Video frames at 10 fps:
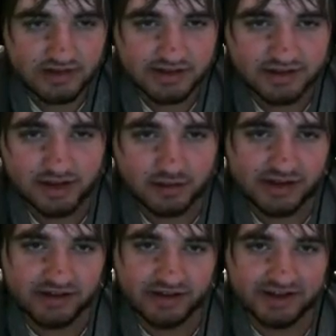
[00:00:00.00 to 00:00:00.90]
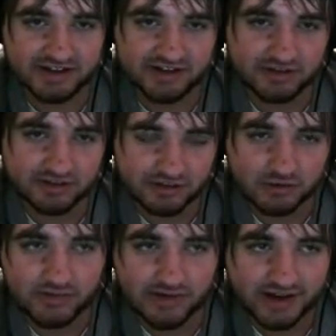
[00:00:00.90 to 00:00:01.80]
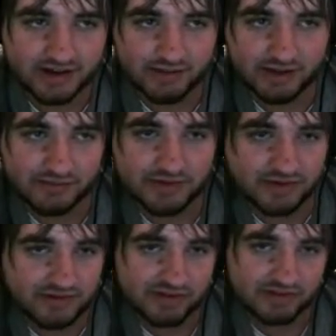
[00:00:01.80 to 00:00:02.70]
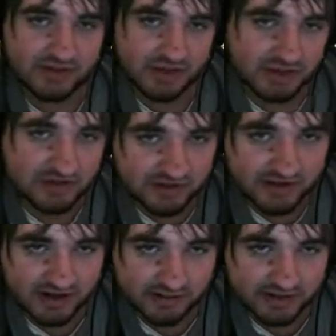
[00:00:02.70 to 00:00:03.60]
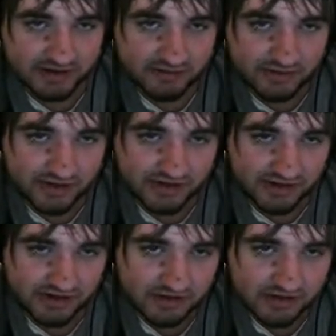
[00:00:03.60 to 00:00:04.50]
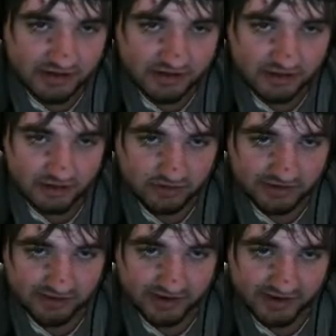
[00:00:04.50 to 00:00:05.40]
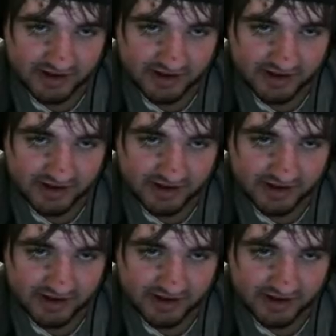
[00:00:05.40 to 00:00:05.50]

And that'll be a lot easier to do if I have like 5 Zelda videos stockpiled ready to go. Or at least ready to